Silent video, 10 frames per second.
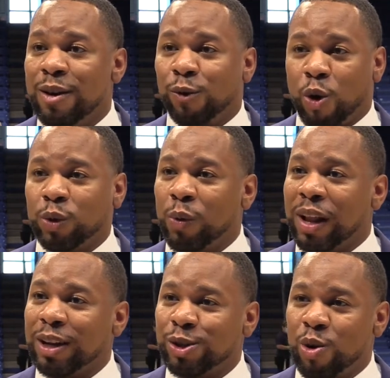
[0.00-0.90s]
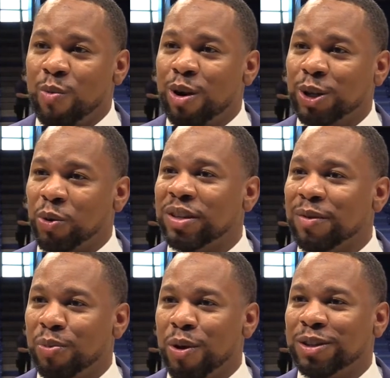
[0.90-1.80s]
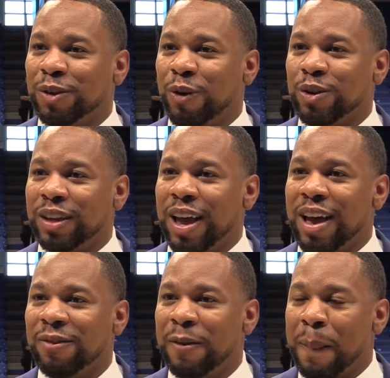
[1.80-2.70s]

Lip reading: Of course, we would like to score more than 27 points in the first half,